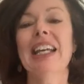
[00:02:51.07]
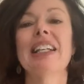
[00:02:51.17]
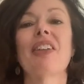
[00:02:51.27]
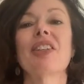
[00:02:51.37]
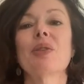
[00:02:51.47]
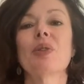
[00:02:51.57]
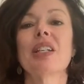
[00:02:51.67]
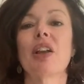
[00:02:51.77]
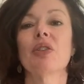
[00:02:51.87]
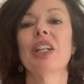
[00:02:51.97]
Now this was
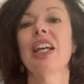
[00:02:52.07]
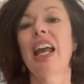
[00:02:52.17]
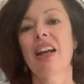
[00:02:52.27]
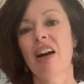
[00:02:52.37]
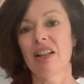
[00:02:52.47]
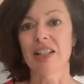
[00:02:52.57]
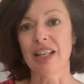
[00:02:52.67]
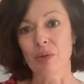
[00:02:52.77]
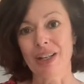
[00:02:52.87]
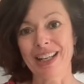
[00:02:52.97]
not only a
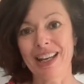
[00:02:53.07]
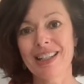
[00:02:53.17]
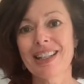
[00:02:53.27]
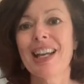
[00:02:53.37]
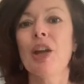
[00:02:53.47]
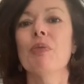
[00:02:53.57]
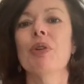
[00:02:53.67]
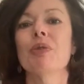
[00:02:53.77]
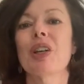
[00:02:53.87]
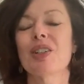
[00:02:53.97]
holiday weekend, but
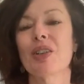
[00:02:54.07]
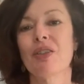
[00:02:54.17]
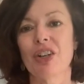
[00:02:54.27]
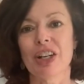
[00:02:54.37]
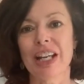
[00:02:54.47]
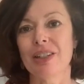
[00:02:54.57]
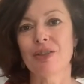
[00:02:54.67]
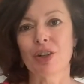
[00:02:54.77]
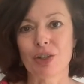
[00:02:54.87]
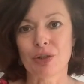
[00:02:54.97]
it was also the very end
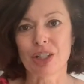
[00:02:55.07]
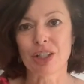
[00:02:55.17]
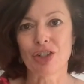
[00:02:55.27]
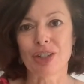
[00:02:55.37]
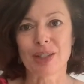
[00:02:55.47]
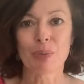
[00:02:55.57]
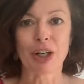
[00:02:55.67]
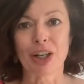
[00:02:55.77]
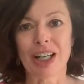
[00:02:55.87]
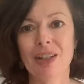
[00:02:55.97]
of our due diligence
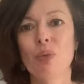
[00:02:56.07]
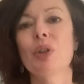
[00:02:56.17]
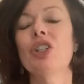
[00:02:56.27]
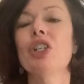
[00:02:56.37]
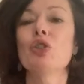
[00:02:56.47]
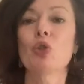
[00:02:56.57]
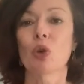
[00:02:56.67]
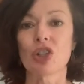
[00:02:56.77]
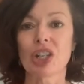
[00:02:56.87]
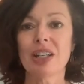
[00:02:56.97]
period, which in
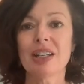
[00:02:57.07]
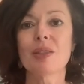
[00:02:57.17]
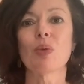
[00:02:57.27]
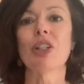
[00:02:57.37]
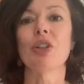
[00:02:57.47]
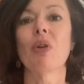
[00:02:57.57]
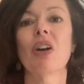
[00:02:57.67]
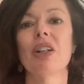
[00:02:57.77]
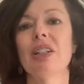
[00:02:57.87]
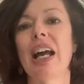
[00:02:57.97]
Georgia is when you
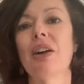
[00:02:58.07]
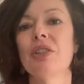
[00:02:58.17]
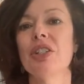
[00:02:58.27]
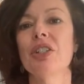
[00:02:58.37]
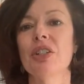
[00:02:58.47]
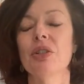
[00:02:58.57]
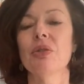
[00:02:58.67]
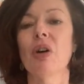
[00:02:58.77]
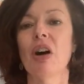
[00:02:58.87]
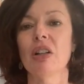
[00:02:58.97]
are allowed to
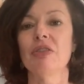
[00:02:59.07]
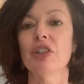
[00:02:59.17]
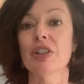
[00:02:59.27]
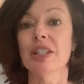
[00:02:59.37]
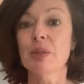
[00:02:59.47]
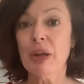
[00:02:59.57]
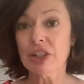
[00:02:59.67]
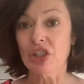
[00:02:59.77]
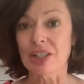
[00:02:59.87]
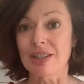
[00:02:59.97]
do all of your
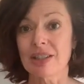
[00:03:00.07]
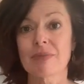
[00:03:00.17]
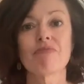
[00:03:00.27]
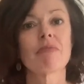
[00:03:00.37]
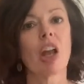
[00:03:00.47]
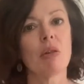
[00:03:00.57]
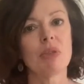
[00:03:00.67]
inspections. Home